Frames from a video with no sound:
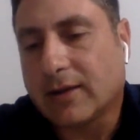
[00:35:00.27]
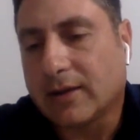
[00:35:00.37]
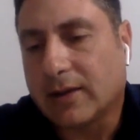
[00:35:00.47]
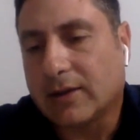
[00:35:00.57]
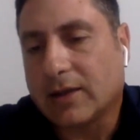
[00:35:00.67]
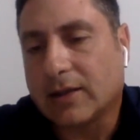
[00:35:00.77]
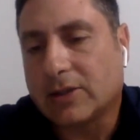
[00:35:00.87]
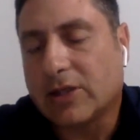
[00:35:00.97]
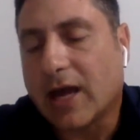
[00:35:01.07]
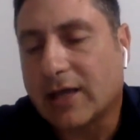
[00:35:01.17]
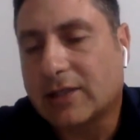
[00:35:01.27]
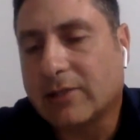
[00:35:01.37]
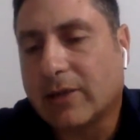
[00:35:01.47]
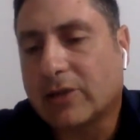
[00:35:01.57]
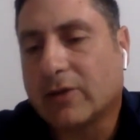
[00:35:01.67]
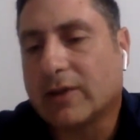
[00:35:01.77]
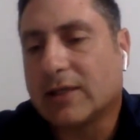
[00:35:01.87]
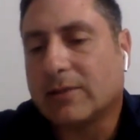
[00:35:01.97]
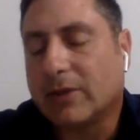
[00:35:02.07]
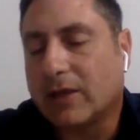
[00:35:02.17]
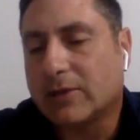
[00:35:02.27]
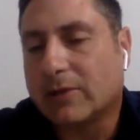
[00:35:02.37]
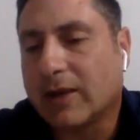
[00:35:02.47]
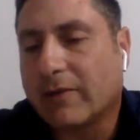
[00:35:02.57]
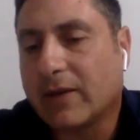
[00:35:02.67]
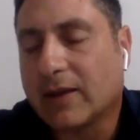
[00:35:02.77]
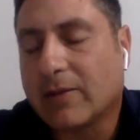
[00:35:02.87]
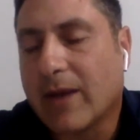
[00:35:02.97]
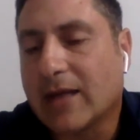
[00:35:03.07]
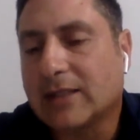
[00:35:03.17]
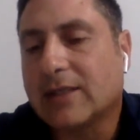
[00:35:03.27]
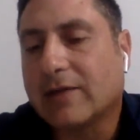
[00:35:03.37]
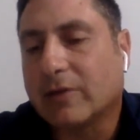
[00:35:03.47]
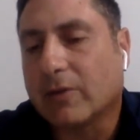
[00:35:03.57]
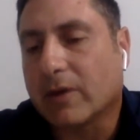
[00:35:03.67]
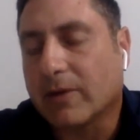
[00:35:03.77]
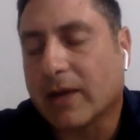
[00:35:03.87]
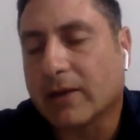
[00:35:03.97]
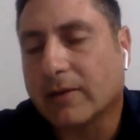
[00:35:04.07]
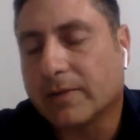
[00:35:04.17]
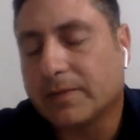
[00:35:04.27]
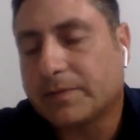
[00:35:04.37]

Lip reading: and checks to make sure it doesn't become something that the masses have to worry about.